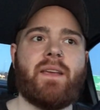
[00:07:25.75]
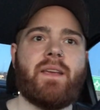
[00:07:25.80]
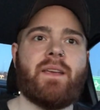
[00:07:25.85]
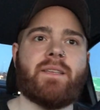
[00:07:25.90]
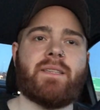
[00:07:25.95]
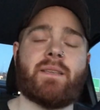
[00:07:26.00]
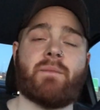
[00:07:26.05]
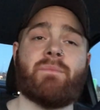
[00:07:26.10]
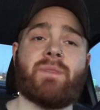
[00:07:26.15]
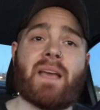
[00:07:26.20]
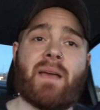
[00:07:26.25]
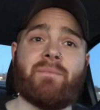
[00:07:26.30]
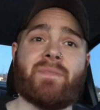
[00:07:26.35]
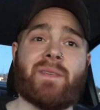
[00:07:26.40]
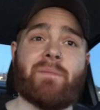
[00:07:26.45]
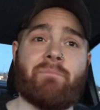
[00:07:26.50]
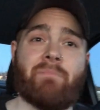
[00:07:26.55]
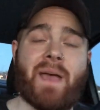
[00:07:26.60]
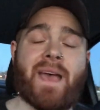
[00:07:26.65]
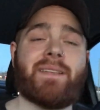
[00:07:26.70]
sometimes
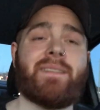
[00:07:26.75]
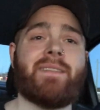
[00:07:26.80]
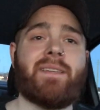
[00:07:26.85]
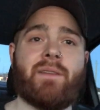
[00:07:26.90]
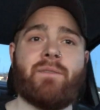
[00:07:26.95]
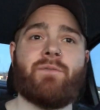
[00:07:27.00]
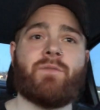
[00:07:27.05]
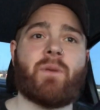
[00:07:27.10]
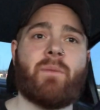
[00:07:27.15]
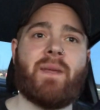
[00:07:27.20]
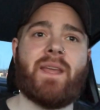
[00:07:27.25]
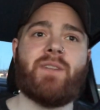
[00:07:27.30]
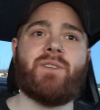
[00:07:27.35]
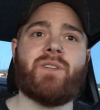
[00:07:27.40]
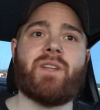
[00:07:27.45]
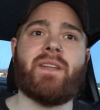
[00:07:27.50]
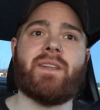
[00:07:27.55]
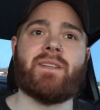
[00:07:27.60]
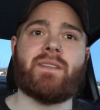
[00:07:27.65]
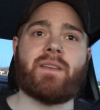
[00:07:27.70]
the best
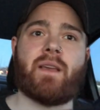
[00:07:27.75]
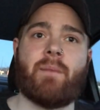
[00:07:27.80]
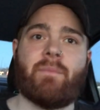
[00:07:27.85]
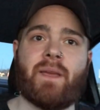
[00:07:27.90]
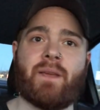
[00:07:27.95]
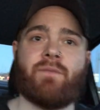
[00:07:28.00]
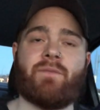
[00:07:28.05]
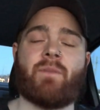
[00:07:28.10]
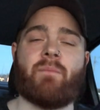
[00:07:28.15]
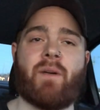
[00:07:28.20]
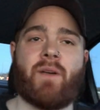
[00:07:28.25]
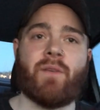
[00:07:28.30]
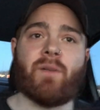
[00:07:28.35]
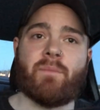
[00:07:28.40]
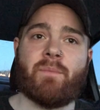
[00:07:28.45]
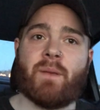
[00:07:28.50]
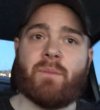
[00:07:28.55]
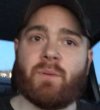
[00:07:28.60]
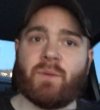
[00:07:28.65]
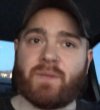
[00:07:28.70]
information is coming from other
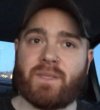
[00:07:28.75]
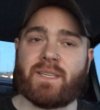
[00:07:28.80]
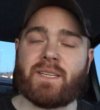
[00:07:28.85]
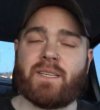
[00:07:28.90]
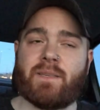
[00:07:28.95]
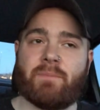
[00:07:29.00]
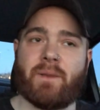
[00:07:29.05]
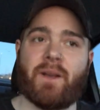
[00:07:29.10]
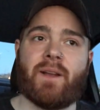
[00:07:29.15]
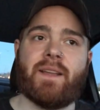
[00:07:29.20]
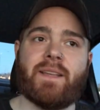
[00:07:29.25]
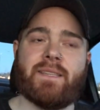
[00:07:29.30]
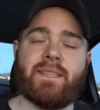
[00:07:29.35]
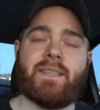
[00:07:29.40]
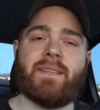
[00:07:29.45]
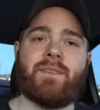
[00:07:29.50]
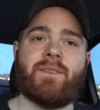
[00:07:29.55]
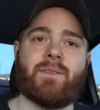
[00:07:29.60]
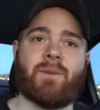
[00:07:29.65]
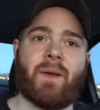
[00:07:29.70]
people's
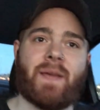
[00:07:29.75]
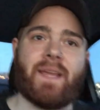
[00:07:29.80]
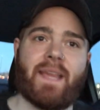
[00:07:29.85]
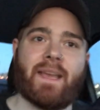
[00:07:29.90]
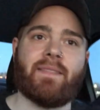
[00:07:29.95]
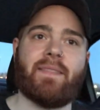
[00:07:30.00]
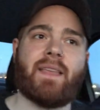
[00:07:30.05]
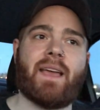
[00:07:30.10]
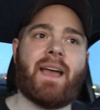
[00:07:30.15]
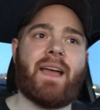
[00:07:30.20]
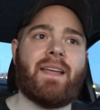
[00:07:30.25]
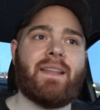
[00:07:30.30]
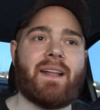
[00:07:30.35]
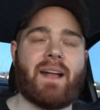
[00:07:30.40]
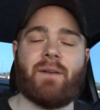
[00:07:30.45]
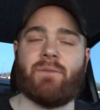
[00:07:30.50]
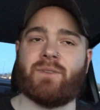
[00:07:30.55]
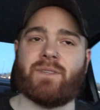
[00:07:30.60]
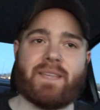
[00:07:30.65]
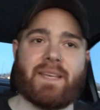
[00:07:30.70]
experiences, so I get that.
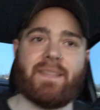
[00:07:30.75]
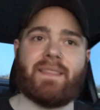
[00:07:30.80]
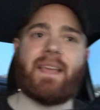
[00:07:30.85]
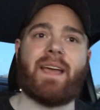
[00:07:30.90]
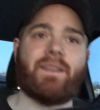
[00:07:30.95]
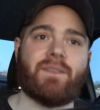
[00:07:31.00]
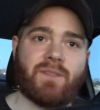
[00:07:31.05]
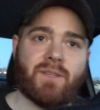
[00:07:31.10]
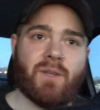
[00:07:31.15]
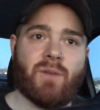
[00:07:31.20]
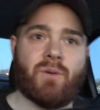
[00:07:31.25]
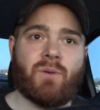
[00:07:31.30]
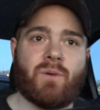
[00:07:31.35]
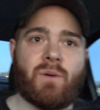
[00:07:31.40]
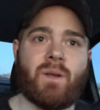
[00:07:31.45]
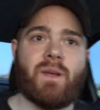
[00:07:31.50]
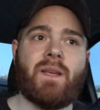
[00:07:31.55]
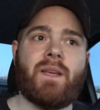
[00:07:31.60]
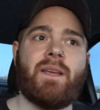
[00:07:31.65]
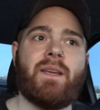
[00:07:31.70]
I was like that too.
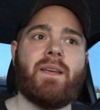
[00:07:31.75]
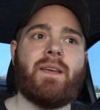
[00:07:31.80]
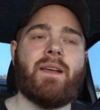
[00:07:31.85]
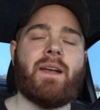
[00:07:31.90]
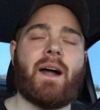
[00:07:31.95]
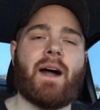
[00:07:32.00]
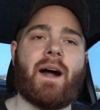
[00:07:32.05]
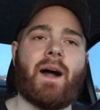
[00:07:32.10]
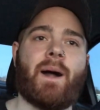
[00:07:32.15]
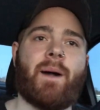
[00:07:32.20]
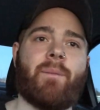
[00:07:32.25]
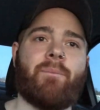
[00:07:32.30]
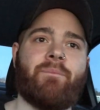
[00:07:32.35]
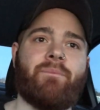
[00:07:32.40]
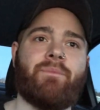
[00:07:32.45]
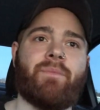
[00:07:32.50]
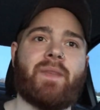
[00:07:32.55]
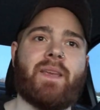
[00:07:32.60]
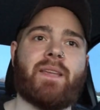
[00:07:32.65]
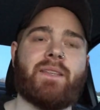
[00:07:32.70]

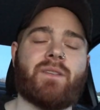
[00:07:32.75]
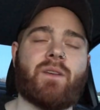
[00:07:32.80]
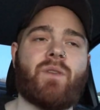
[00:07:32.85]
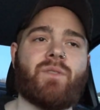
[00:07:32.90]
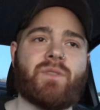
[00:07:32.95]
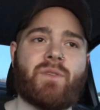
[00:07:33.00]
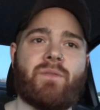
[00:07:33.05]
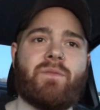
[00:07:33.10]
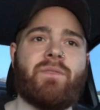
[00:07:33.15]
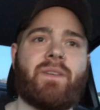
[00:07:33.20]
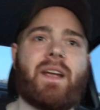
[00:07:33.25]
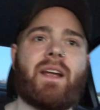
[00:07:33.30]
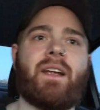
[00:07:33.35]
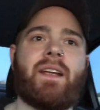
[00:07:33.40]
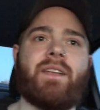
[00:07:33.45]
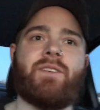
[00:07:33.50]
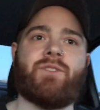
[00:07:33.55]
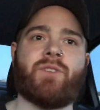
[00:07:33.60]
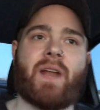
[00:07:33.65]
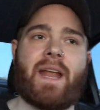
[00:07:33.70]
Um, it's also
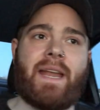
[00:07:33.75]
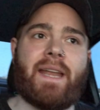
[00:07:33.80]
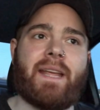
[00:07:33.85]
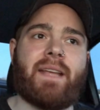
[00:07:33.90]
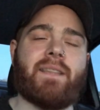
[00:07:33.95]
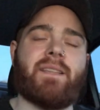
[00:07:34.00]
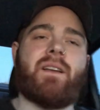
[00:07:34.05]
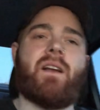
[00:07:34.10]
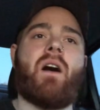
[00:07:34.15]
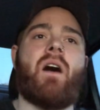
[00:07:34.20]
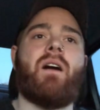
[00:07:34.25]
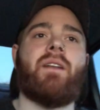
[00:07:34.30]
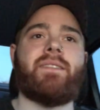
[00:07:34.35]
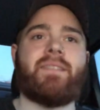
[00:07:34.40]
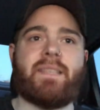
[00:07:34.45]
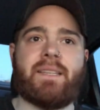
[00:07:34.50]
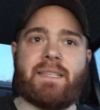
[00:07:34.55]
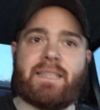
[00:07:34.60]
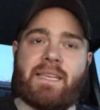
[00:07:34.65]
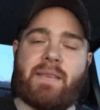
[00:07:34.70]
very draining to
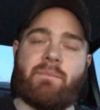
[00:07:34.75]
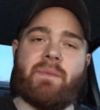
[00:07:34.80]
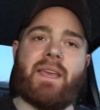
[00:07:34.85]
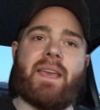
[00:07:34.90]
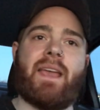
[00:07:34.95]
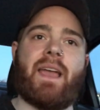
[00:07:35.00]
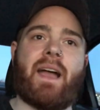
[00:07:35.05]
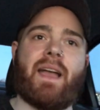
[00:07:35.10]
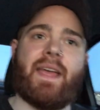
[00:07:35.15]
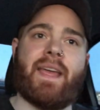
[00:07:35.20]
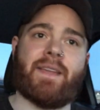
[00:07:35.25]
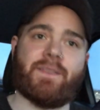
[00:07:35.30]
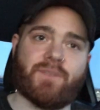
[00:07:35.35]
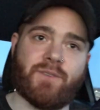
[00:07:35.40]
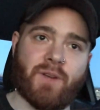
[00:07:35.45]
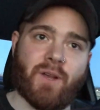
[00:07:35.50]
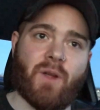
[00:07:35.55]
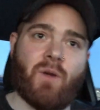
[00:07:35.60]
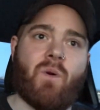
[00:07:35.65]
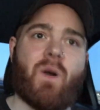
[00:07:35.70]
constantly be
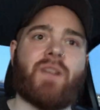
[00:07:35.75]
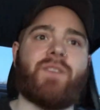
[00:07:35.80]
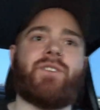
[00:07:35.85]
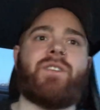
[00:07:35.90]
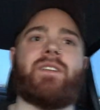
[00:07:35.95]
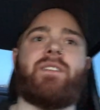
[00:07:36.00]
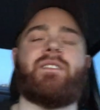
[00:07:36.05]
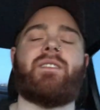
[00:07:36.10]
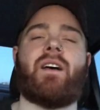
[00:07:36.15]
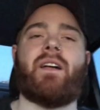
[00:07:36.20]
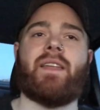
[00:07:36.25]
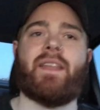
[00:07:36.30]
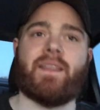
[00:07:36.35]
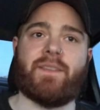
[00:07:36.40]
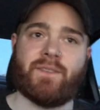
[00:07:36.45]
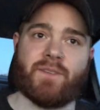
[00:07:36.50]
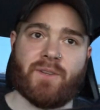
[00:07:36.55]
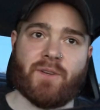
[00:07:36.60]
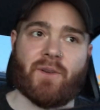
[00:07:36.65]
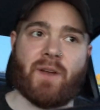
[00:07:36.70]
answering questions on
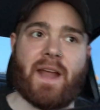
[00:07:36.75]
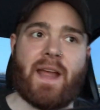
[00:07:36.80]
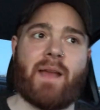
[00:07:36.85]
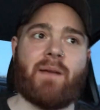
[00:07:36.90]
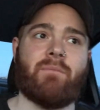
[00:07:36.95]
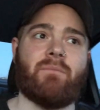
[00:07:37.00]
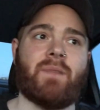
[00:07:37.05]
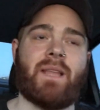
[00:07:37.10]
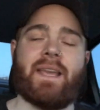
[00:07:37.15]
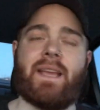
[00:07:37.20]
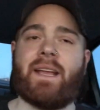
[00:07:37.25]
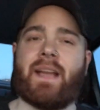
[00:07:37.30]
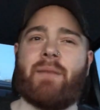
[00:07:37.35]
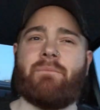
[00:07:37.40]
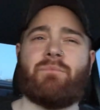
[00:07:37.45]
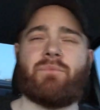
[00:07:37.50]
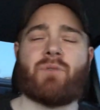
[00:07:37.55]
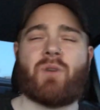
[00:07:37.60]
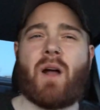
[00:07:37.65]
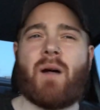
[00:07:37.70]
Instagram. Like, I
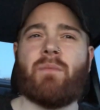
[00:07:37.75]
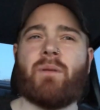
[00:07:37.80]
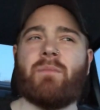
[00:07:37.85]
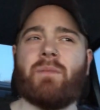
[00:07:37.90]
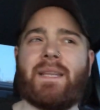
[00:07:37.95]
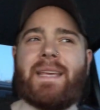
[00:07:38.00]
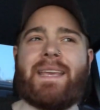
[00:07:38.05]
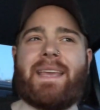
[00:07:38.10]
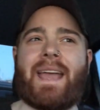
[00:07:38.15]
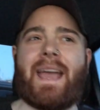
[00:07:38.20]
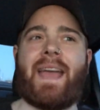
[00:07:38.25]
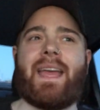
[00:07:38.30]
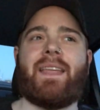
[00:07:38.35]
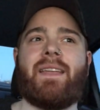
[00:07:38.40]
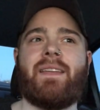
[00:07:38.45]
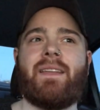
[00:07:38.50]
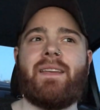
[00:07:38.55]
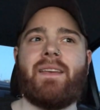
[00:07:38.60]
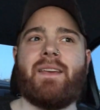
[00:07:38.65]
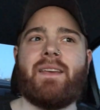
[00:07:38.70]
probably get
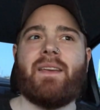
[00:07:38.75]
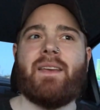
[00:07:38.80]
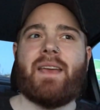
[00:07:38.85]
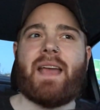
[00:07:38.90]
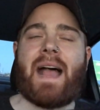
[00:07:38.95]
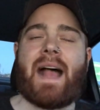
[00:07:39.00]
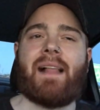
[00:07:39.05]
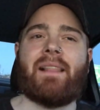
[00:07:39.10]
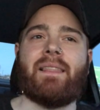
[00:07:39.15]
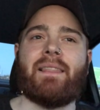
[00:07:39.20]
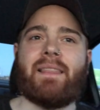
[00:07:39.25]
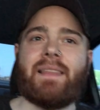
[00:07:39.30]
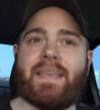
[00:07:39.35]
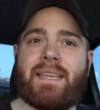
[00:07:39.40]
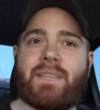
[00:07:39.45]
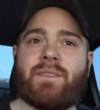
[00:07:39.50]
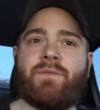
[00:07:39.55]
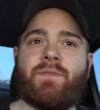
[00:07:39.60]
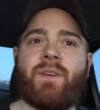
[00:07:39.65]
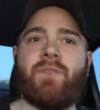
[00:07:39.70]
at
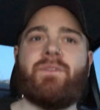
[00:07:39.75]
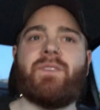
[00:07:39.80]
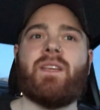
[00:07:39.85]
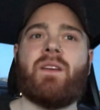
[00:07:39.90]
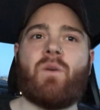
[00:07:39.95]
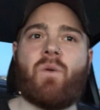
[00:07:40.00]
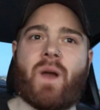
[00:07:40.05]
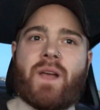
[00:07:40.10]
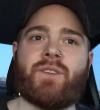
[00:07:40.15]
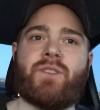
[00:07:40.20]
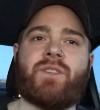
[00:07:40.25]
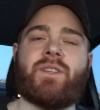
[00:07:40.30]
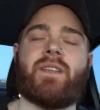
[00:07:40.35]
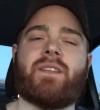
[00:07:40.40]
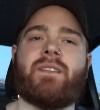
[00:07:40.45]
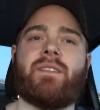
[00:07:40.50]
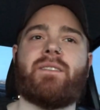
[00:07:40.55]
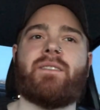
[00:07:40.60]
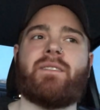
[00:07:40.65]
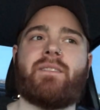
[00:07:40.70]
least 50
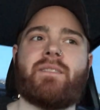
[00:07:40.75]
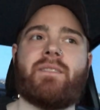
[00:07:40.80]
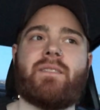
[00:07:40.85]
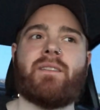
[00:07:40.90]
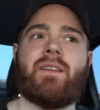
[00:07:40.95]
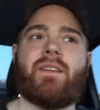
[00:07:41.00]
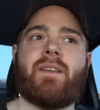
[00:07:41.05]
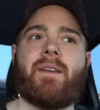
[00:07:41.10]
questions